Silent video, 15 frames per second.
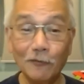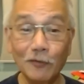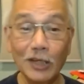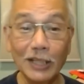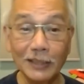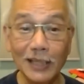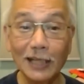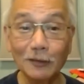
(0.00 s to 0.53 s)
And
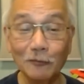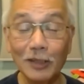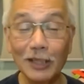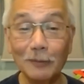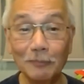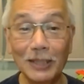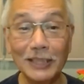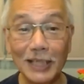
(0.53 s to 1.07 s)
if we are
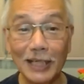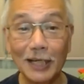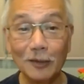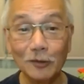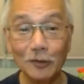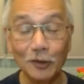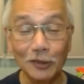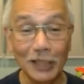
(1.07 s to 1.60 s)
not, we are
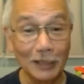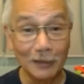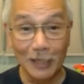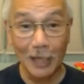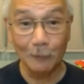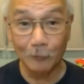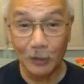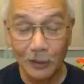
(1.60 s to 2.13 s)
missing out on
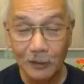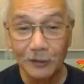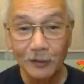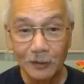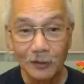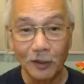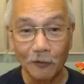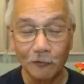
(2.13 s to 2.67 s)
the
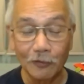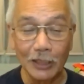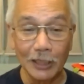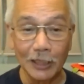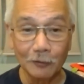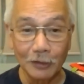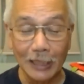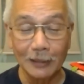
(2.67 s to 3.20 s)
depth
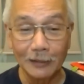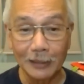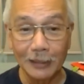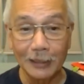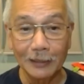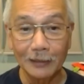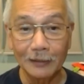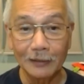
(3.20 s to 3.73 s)
of the
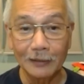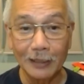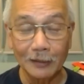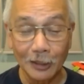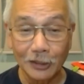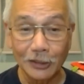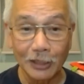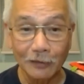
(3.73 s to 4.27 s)
authentic
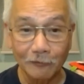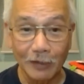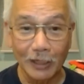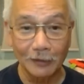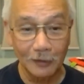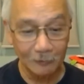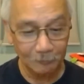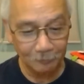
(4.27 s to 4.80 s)
uh,
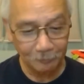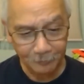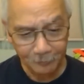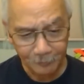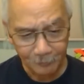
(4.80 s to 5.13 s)
Christian faith.